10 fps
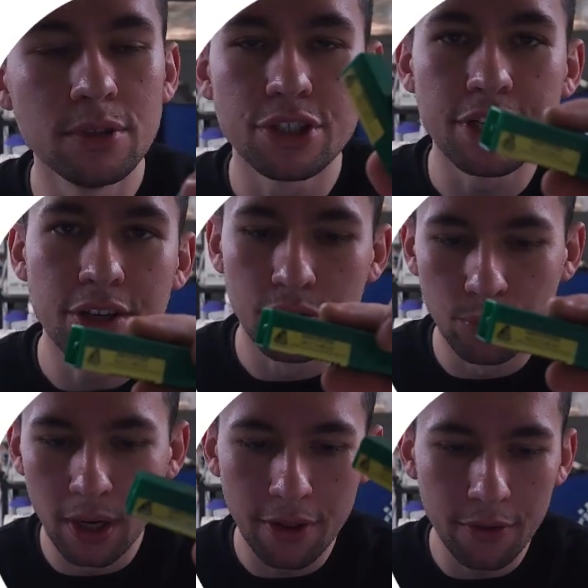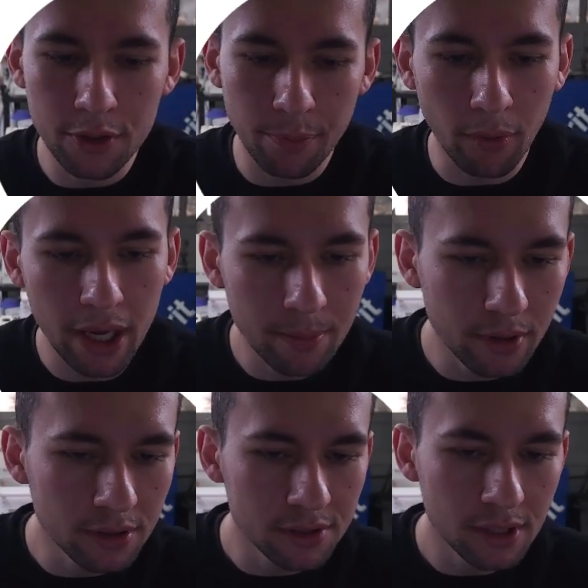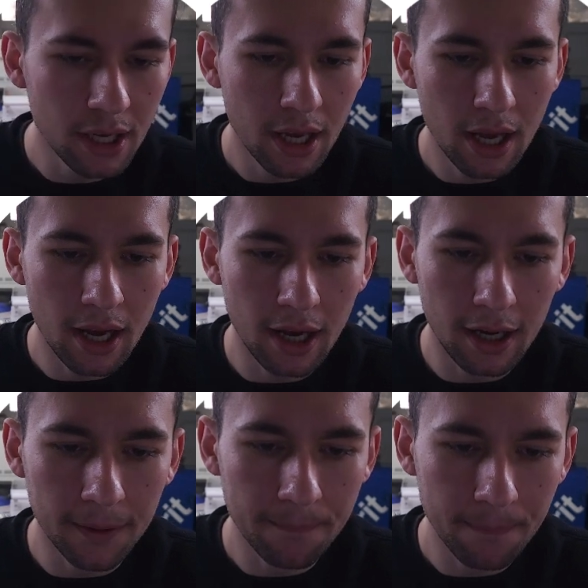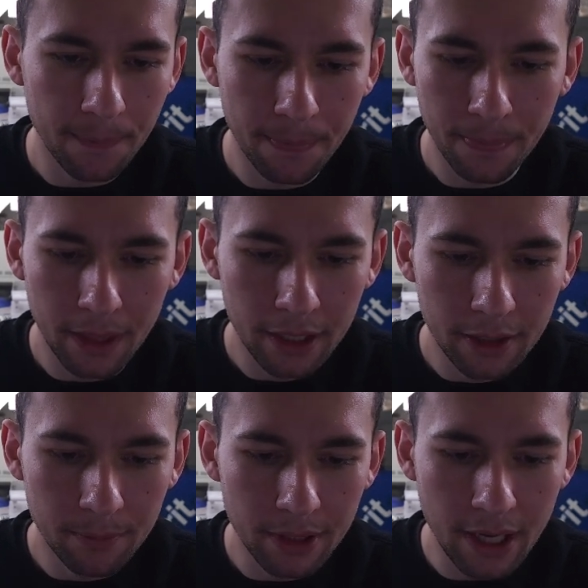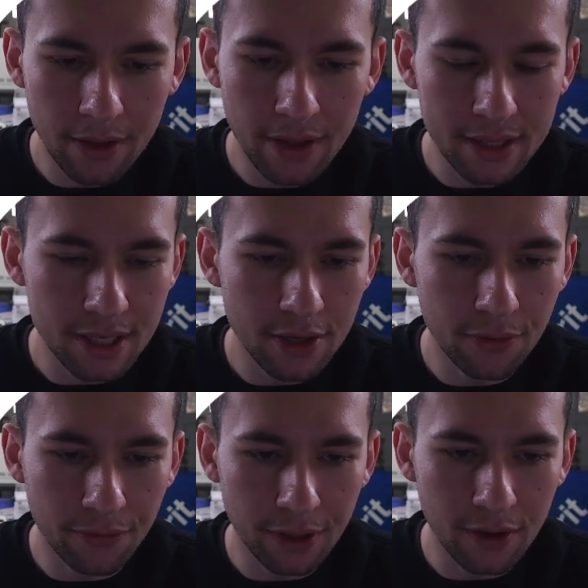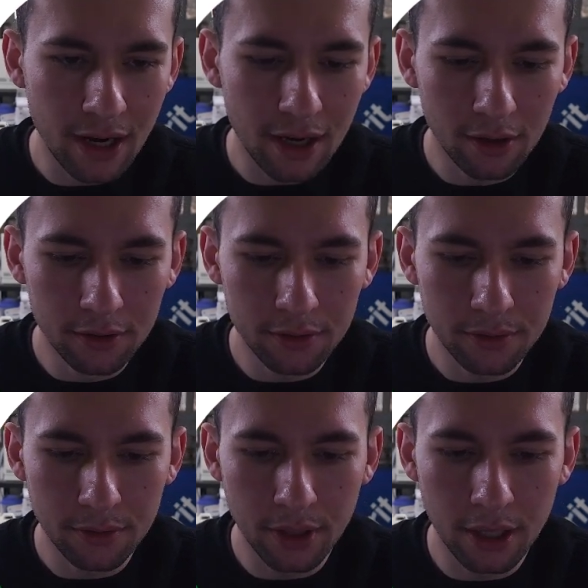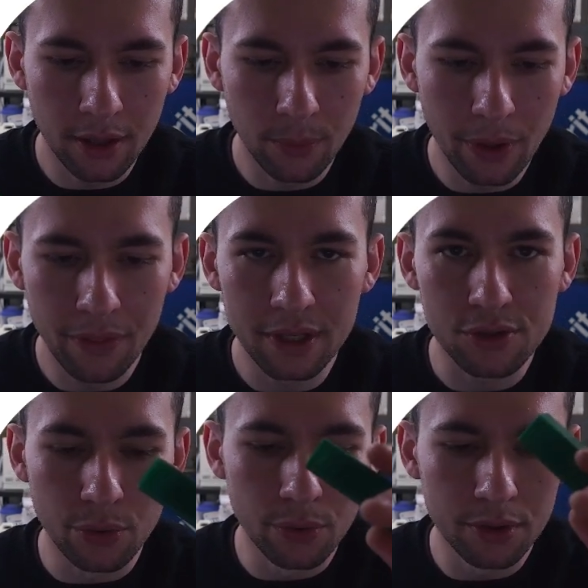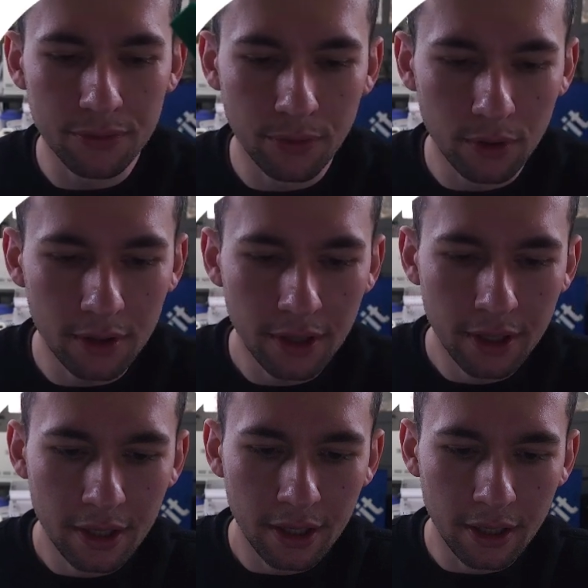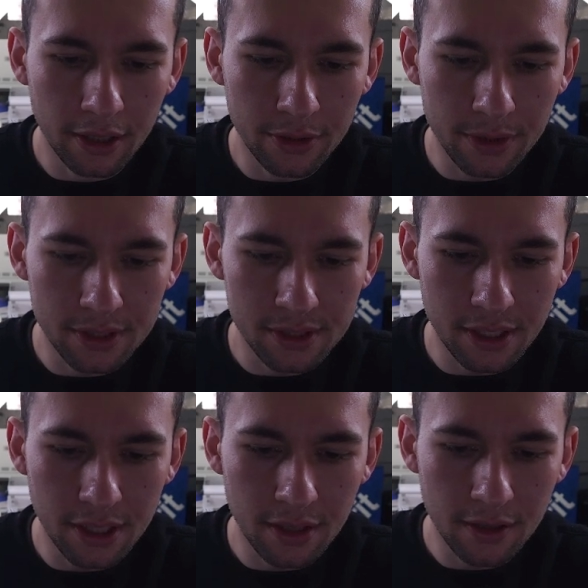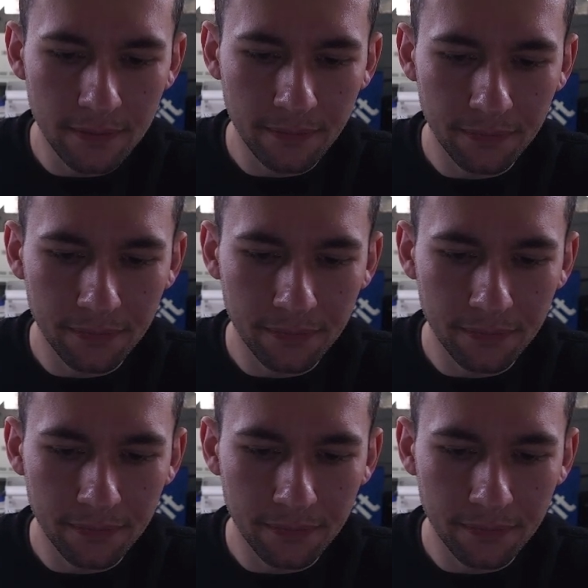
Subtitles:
machine to run at those parameters. But yeah, that's how you figure out what this tool is for. You can see here,